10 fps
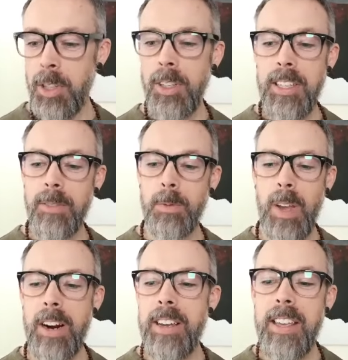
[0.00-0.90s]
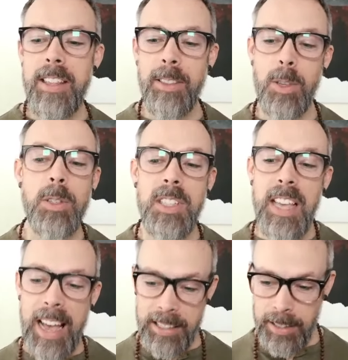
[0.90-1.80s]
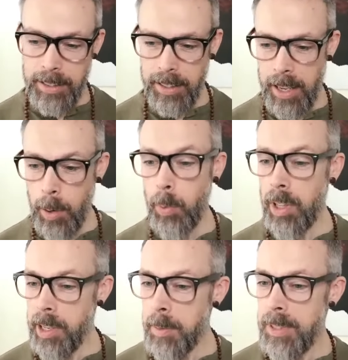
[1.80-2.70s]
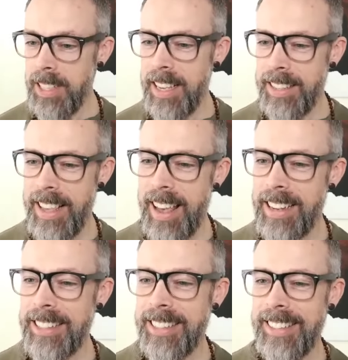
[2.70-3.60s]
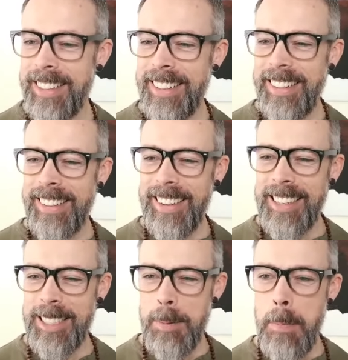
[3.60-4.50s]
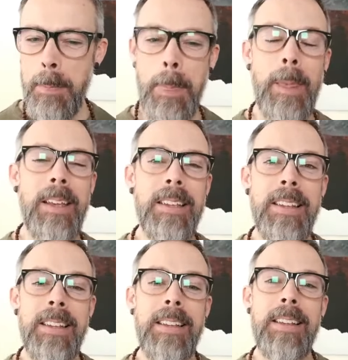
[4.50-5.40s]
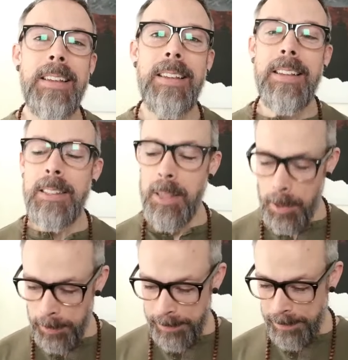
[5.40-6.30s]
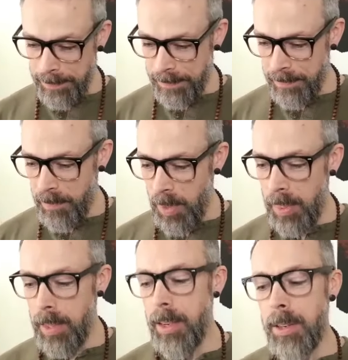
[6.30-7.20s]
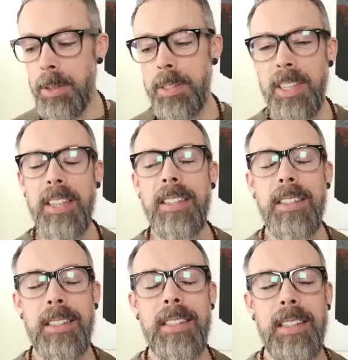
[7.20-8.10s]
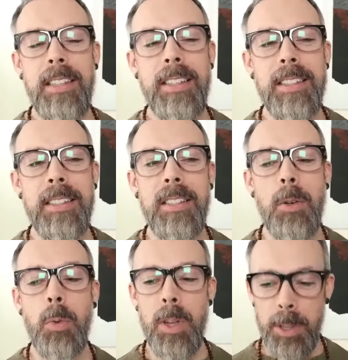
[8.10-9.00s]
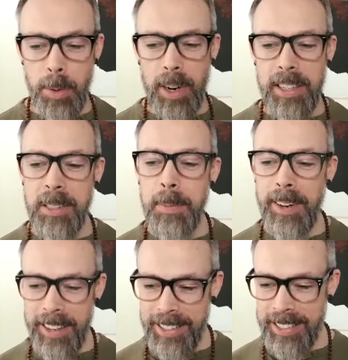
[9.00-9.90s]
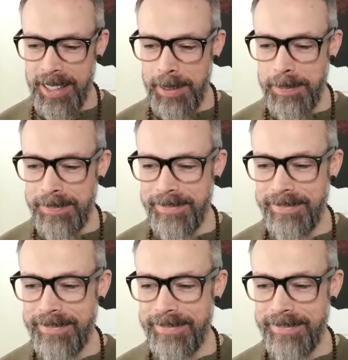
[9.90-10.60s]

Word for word: Shirley's very enthusiastic tonight. William saying yes. Awesome. So the good news is, is what you are experiencing